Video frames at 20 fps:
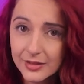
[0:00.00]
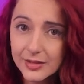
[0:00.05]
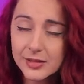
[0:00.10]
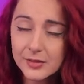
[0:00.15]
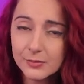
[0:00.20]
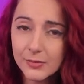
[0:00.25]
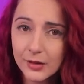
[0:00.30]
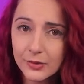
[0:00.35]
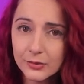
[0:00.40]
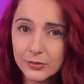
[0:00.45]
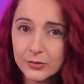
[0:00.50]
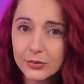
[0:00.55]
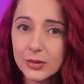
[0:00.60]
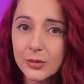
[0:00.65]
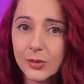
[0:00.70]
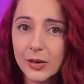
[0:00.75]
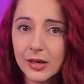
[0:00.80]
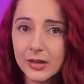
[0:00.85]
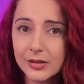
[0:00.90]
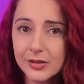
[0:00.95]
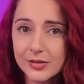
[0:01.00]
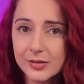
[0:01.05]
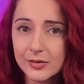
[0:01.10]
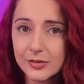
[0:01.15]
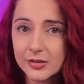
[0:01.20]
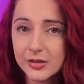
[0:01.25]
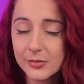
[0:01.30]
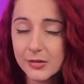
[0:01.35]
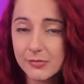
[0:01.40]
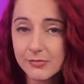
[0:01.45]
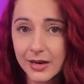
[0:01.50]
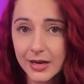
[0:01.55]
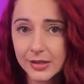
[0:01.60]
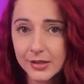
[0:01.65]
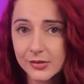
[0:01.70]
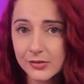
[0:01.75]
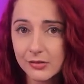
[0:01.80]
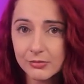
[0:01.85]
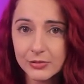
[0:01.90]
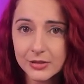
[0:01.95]
This mount requires you to be
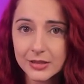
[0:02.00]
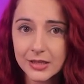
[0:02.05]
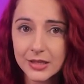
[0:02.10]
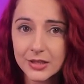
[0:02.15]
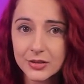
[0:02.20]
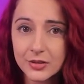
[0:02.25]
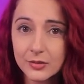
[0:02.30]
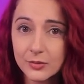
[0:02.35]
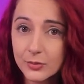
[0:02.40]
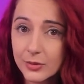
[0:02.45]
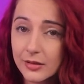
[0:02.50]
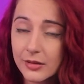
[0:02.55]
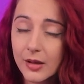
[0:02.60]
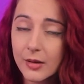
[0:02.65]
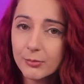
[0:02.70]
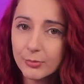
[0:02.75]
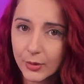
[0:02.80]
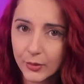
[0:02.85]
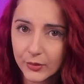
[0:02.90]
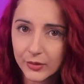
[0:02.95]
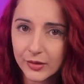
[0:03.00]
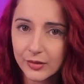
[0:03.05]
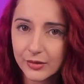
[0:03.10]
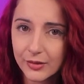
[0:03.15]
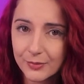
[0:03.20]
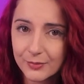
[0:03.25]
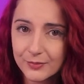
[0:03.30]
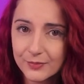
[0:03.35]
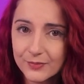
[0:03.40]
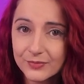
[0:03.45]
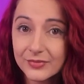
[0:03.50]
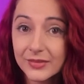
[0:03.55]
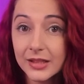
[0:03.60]
max reputation with both of them.